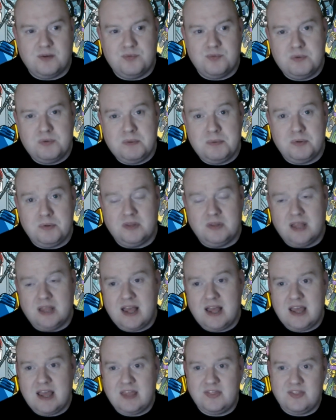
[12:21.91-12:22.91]
More people
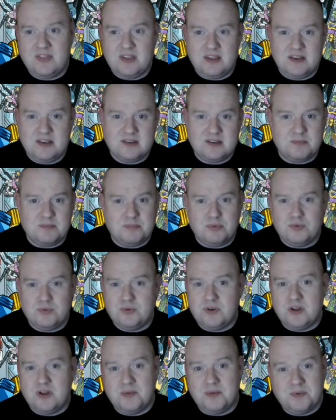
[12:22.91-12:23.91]
die, things get
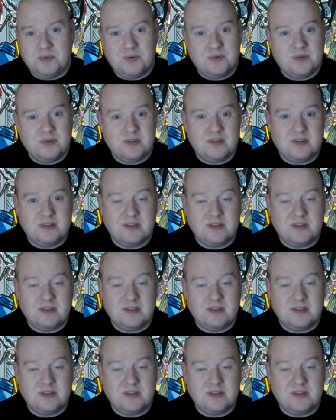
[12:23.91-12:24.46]
blown up. You